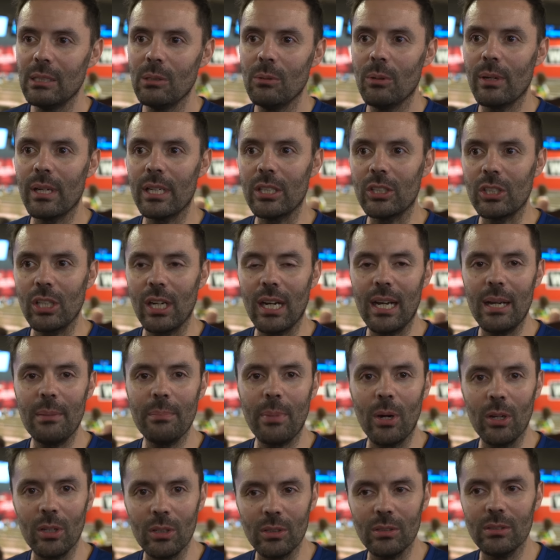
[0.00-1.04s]
We're going to try and
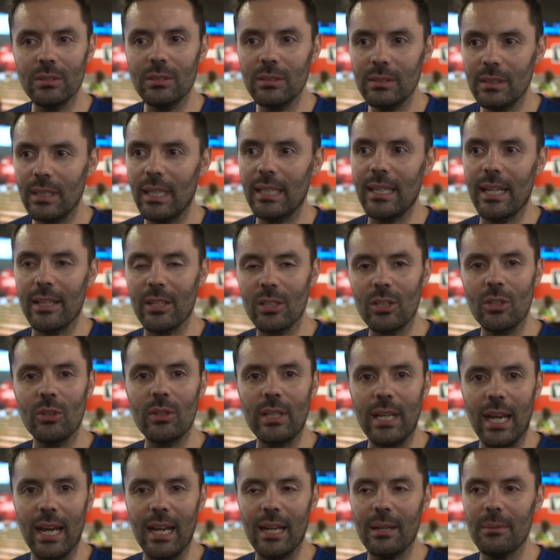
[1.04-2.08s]
bowl another
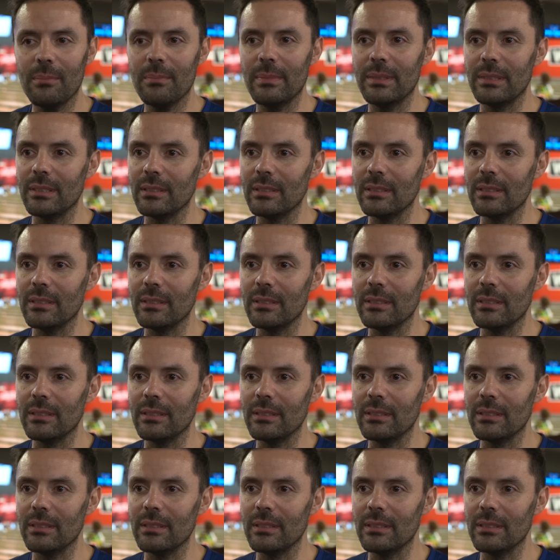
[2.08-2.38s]
good game.